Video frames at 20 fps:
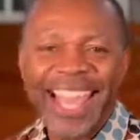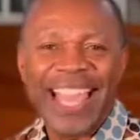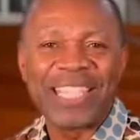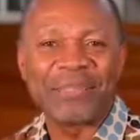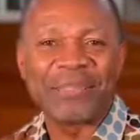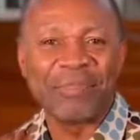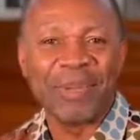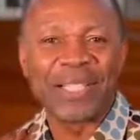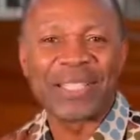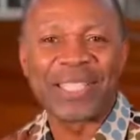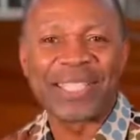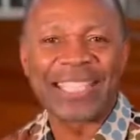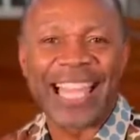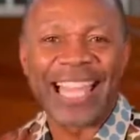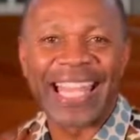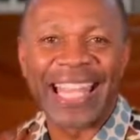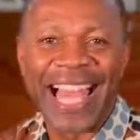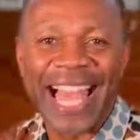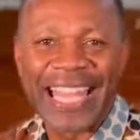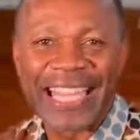as much as I
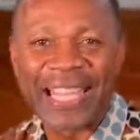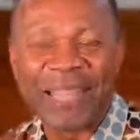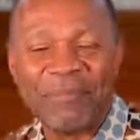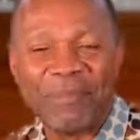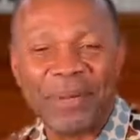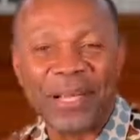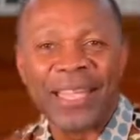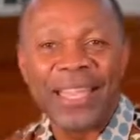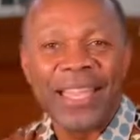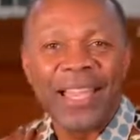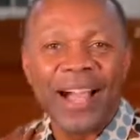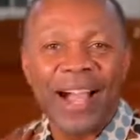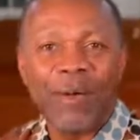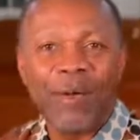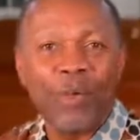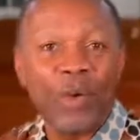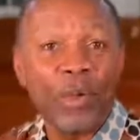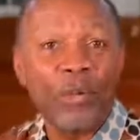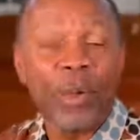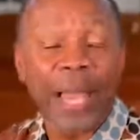like it, but uh,
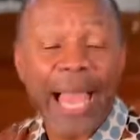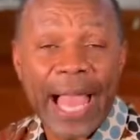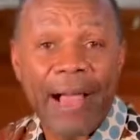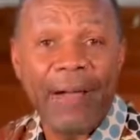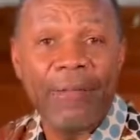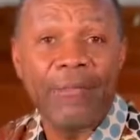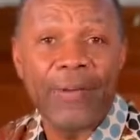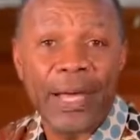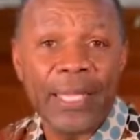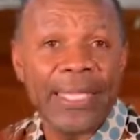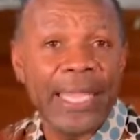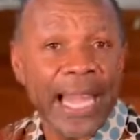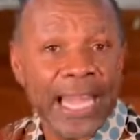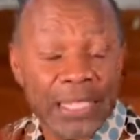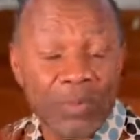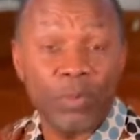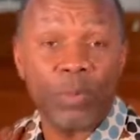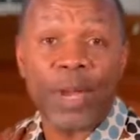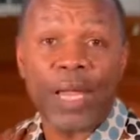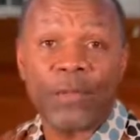we will have a nice
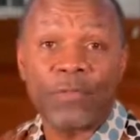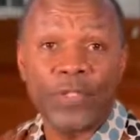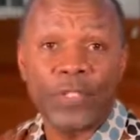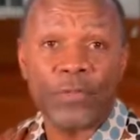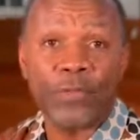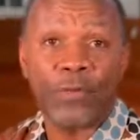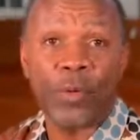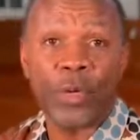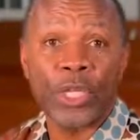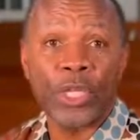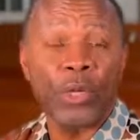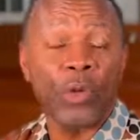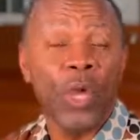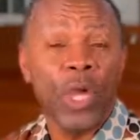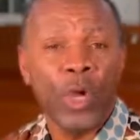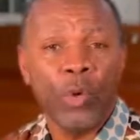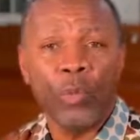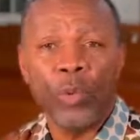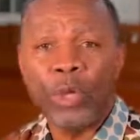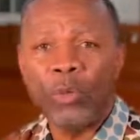breakfast for you.
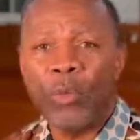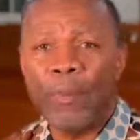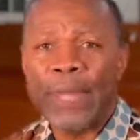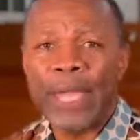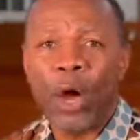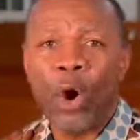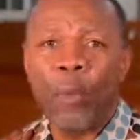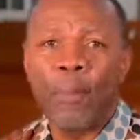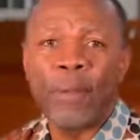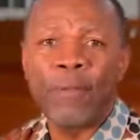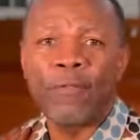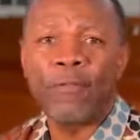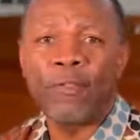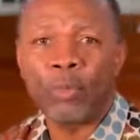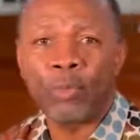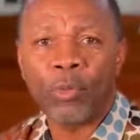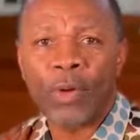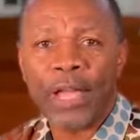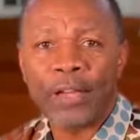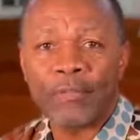We will be open for
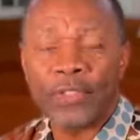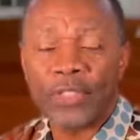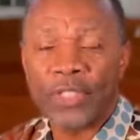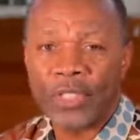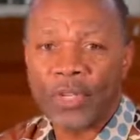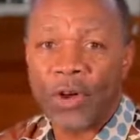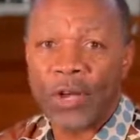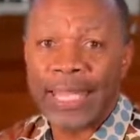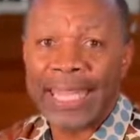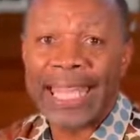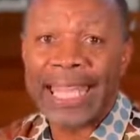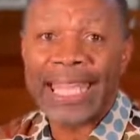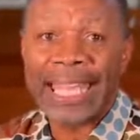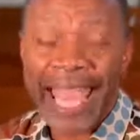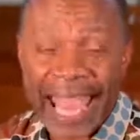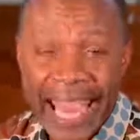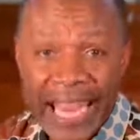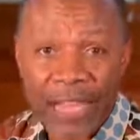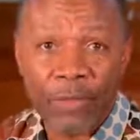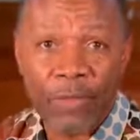breakfast starting at
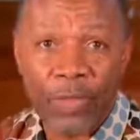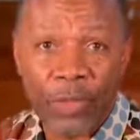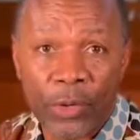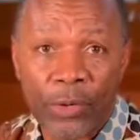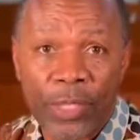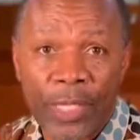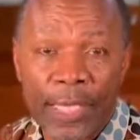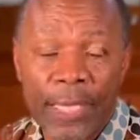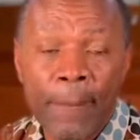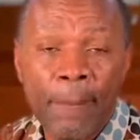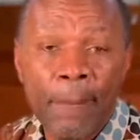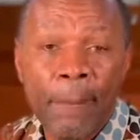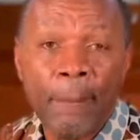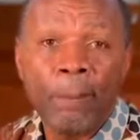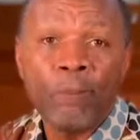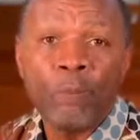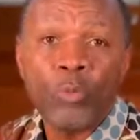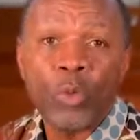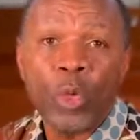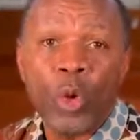8.30
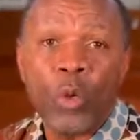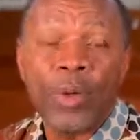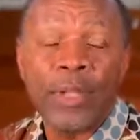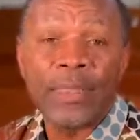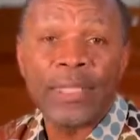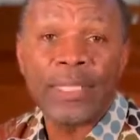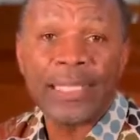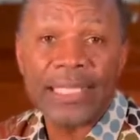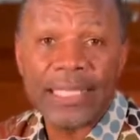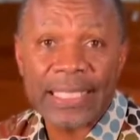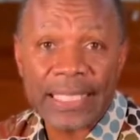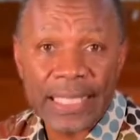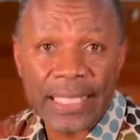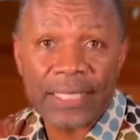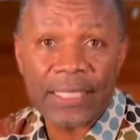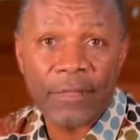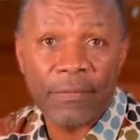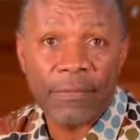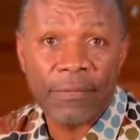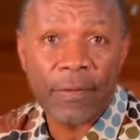on the 6th
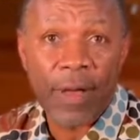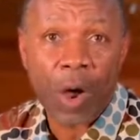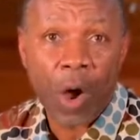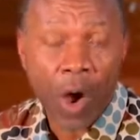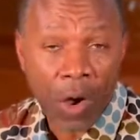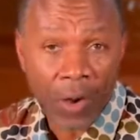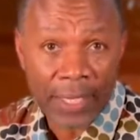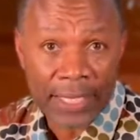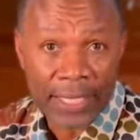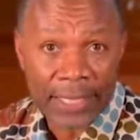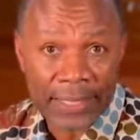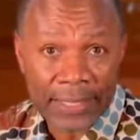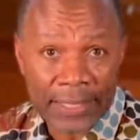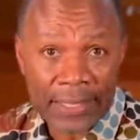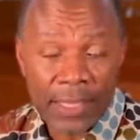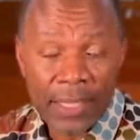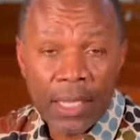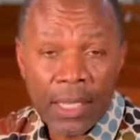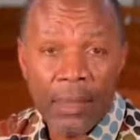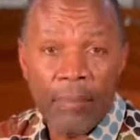of August,
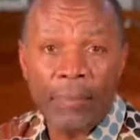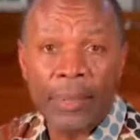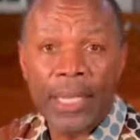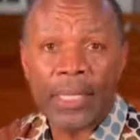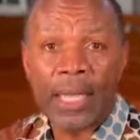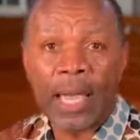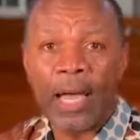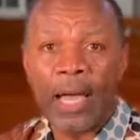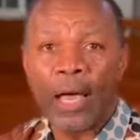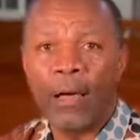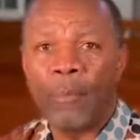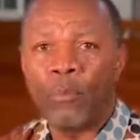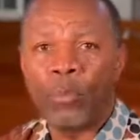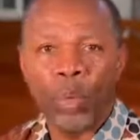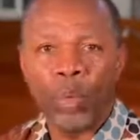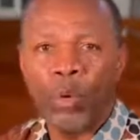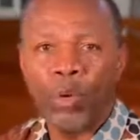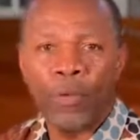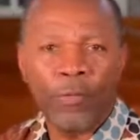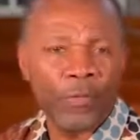but um, we
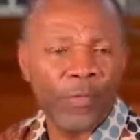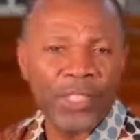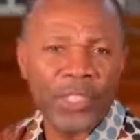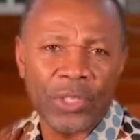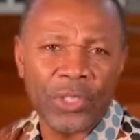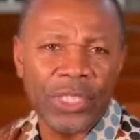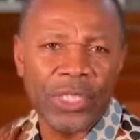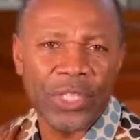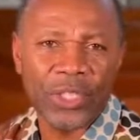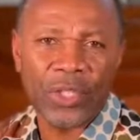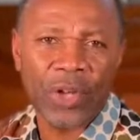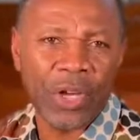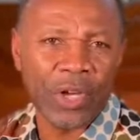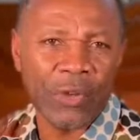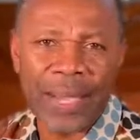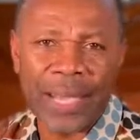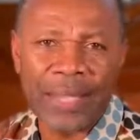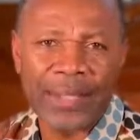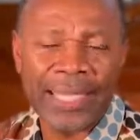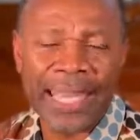will officially start
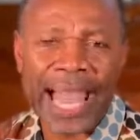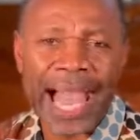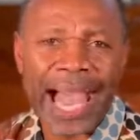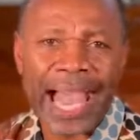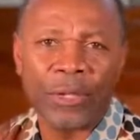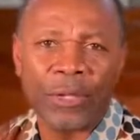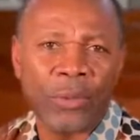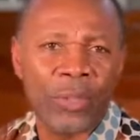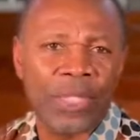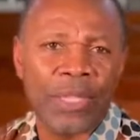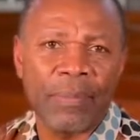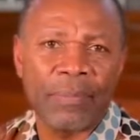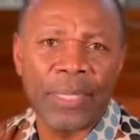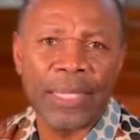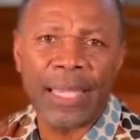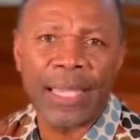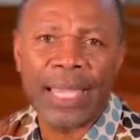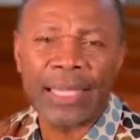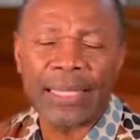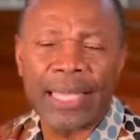around 9 or something
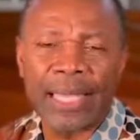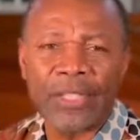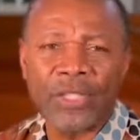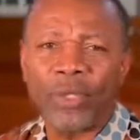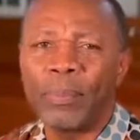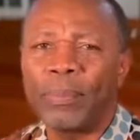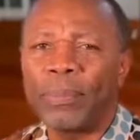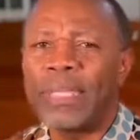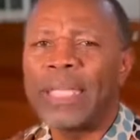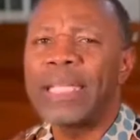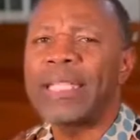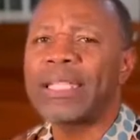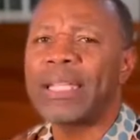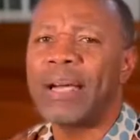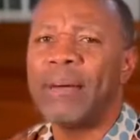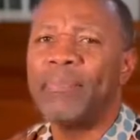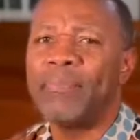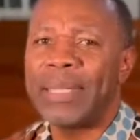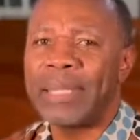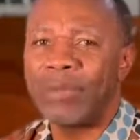like that. So please
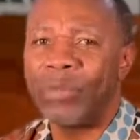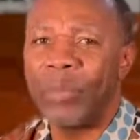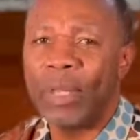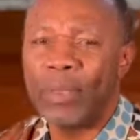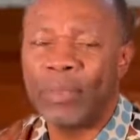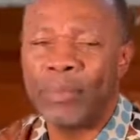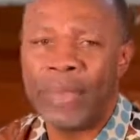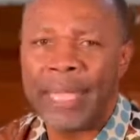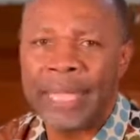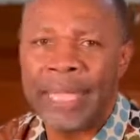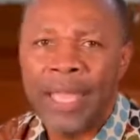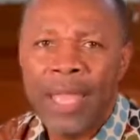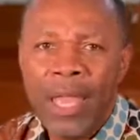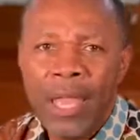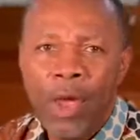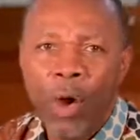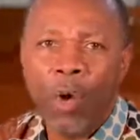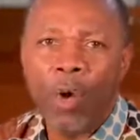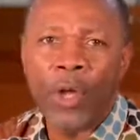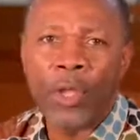come be with me
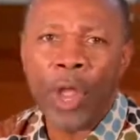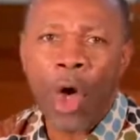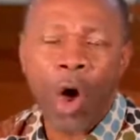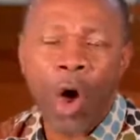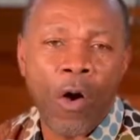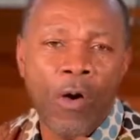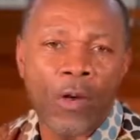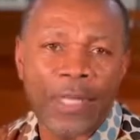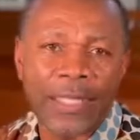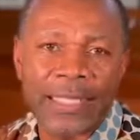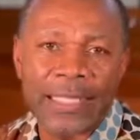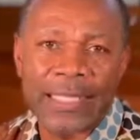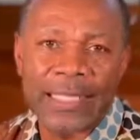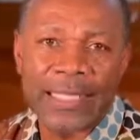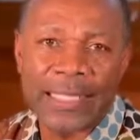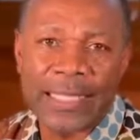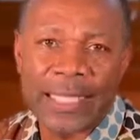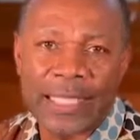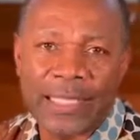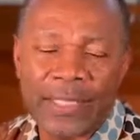on August the
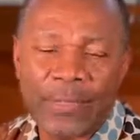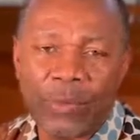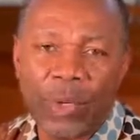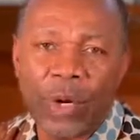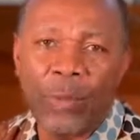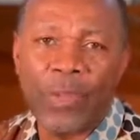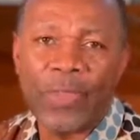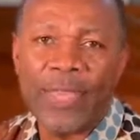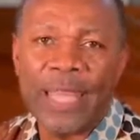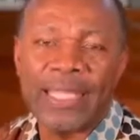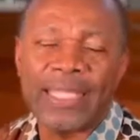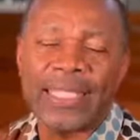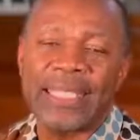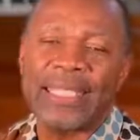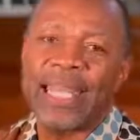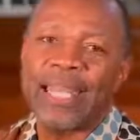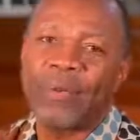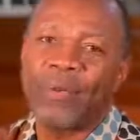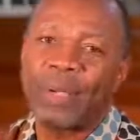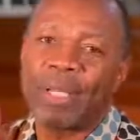6th. Well, with that
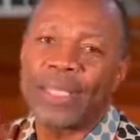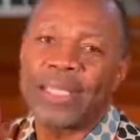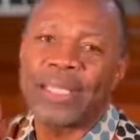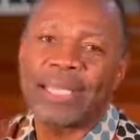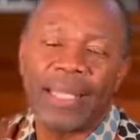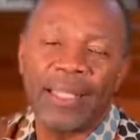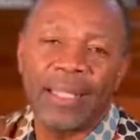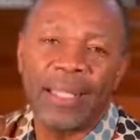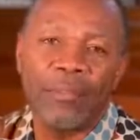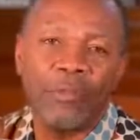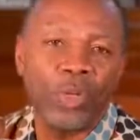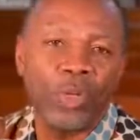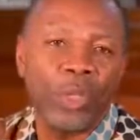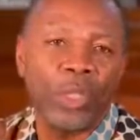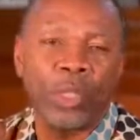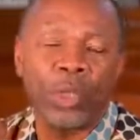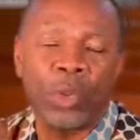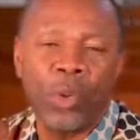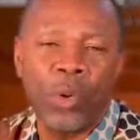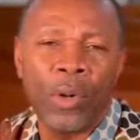said, I want to say I love you in the
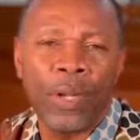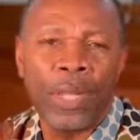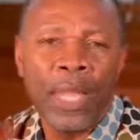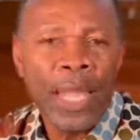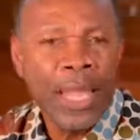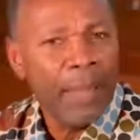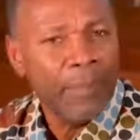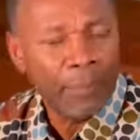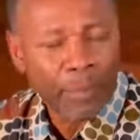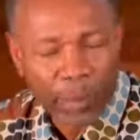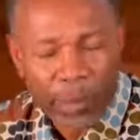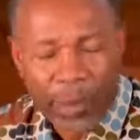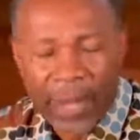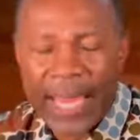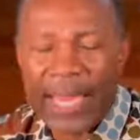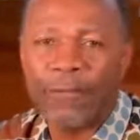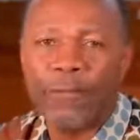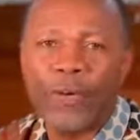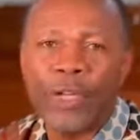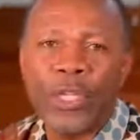Lord, praying
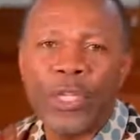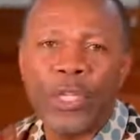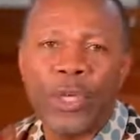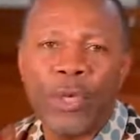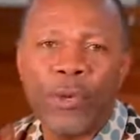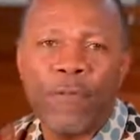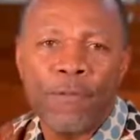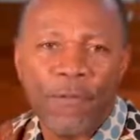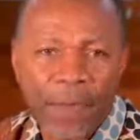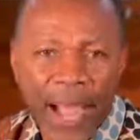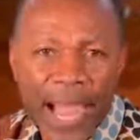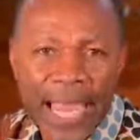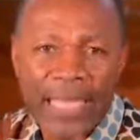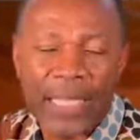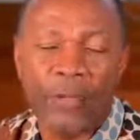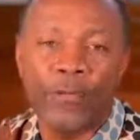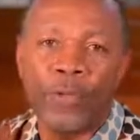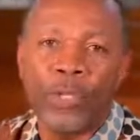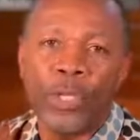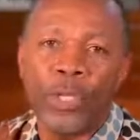for you, fighting
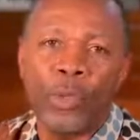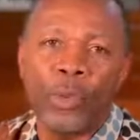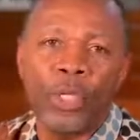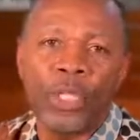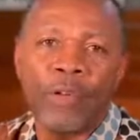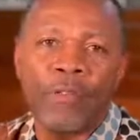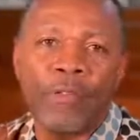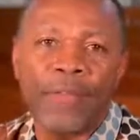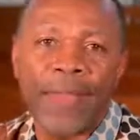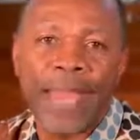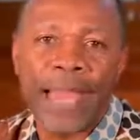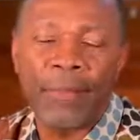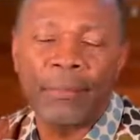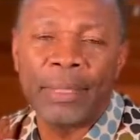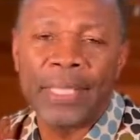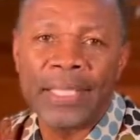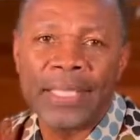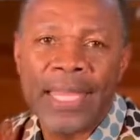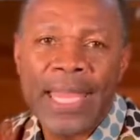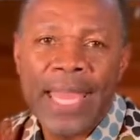for you and your
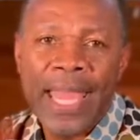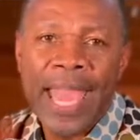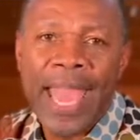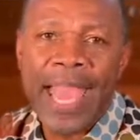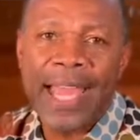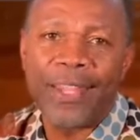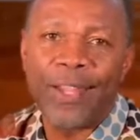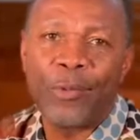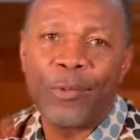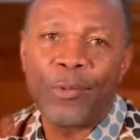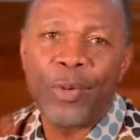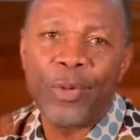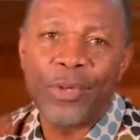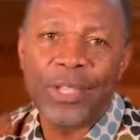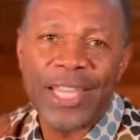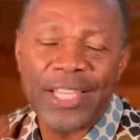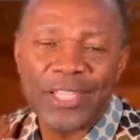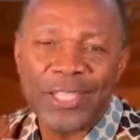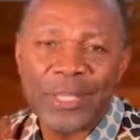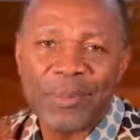families, and uh, we'll
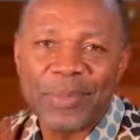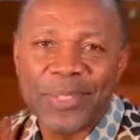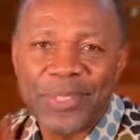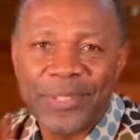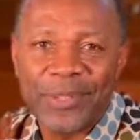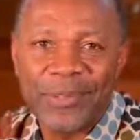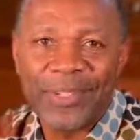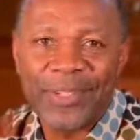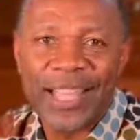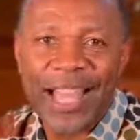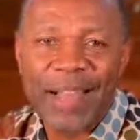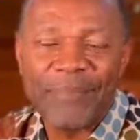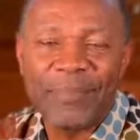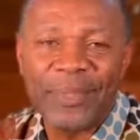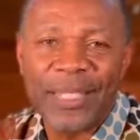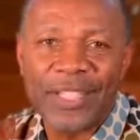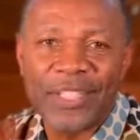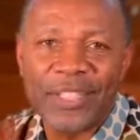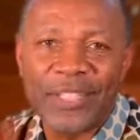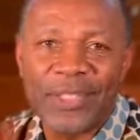catch up soon. God
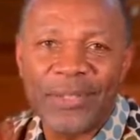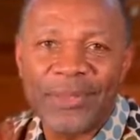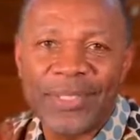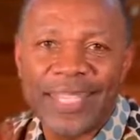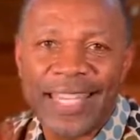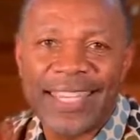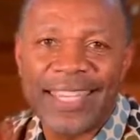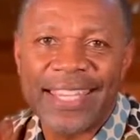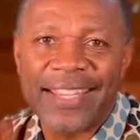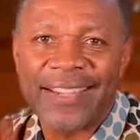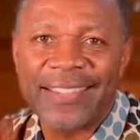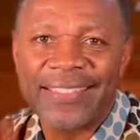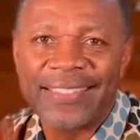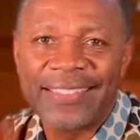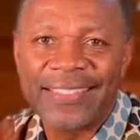bless you. Take care.